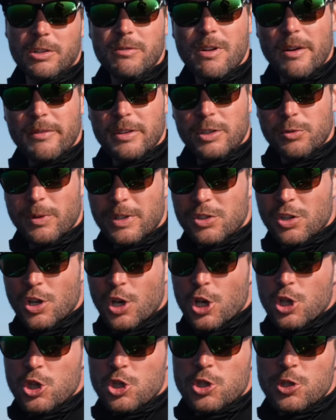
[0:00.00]
Gravity Twitch
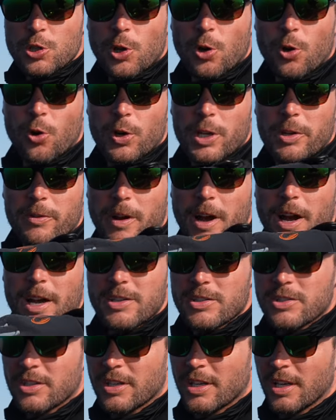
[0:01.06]
slowly
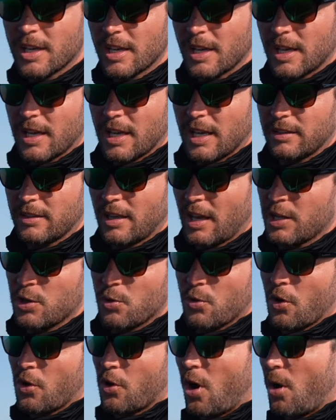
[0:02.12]
rise, and then you
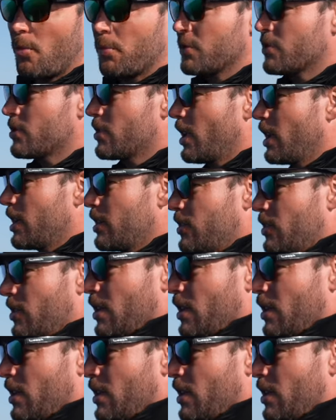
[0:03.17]
can compensate,